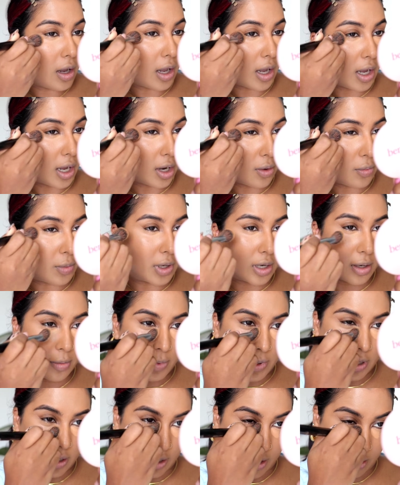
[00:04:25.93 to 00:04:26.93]
and we're going to
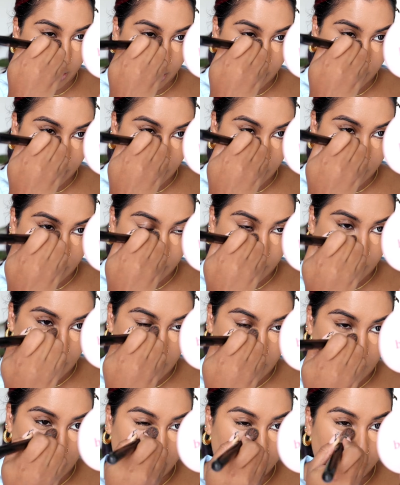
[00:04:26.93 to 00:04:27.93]
blend out this
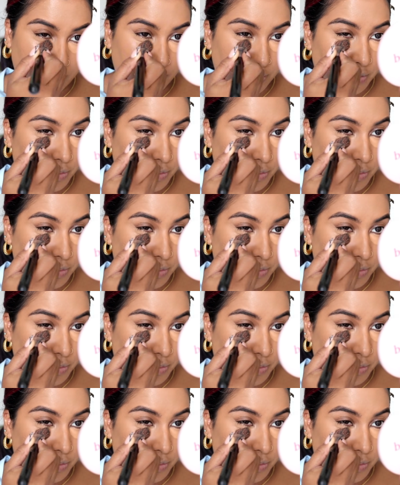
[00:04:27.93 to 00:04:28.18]
concealer.